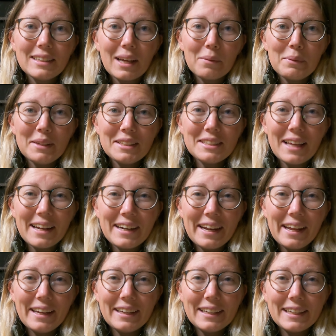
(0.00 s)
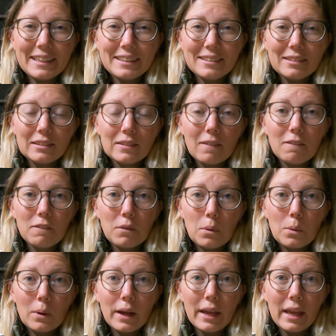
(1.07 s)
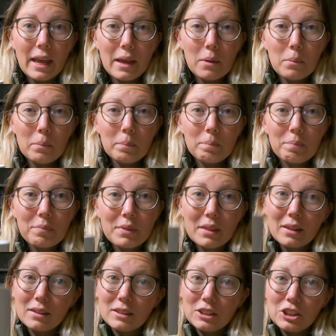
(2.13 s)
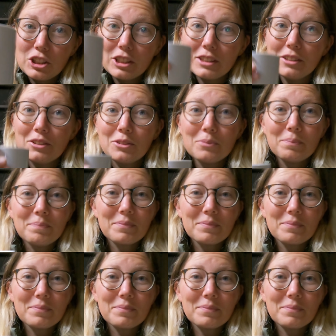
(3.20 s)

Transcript: Happy Saturday. It is four A M Cheers.